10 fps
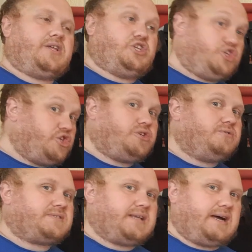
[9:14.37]
You
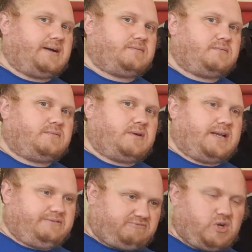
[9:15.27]
use that,
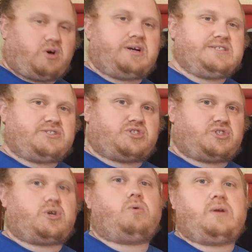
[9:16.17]
and it relies
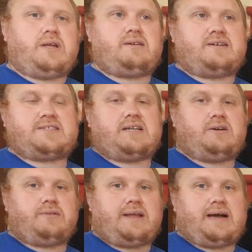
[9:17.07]
solely and utterly
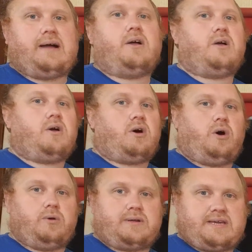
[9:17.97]
on that,
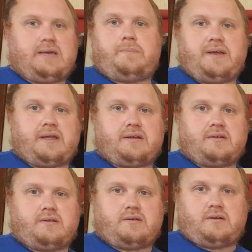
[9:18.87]
on keeping
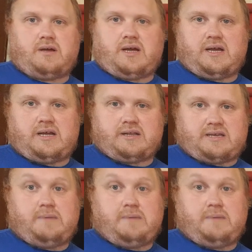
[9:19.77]
the